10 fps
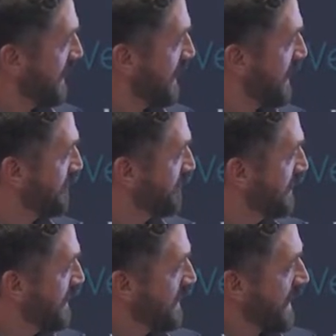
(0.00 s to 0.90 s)
Um,
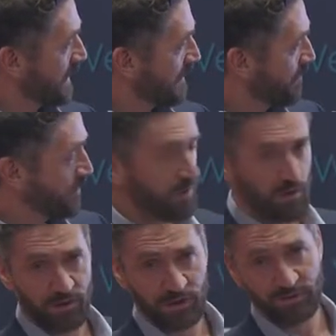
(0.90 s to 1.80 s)
and a few
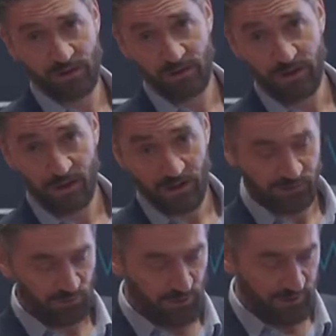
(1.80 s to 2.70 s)
other things there that I'll
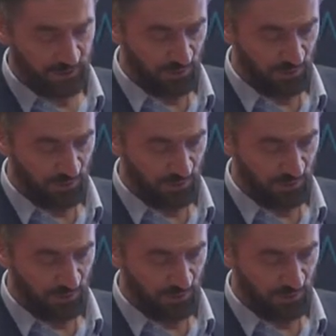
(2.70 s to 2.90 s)
let you read at